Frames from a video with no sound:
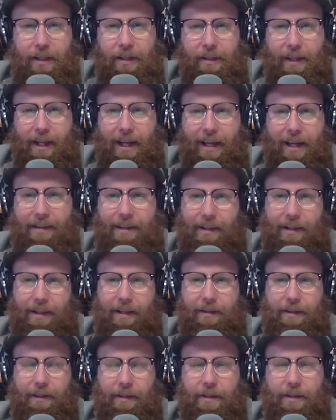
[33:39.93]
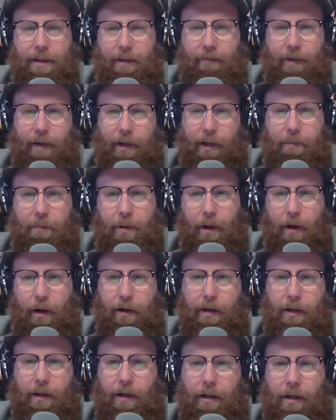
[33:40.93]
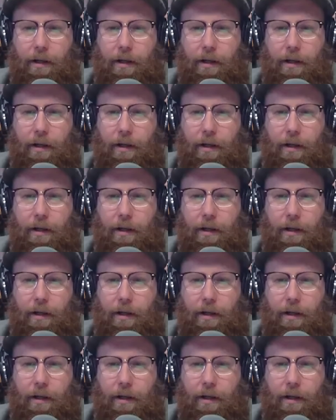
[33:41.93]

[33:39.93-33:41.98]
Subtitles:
than the suffering part.